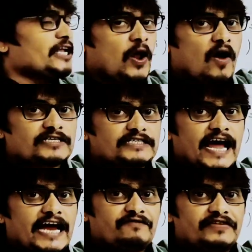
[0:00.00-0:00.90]

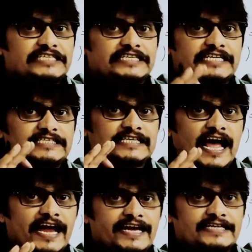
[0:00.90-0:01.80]
oxide which
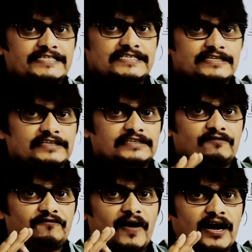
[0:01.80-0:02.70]
decides the
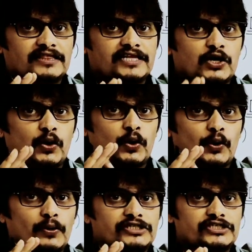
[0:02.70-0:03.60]
further
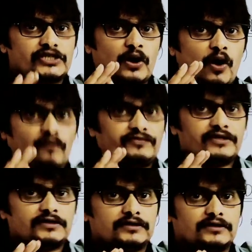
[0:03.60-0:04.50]
corrosion of
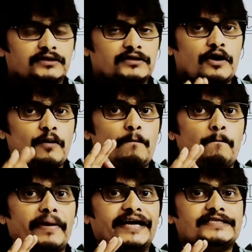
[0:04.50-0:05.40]
the
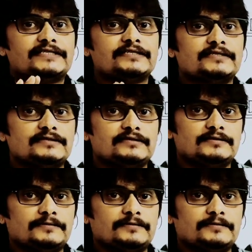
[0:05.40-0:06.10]
metal.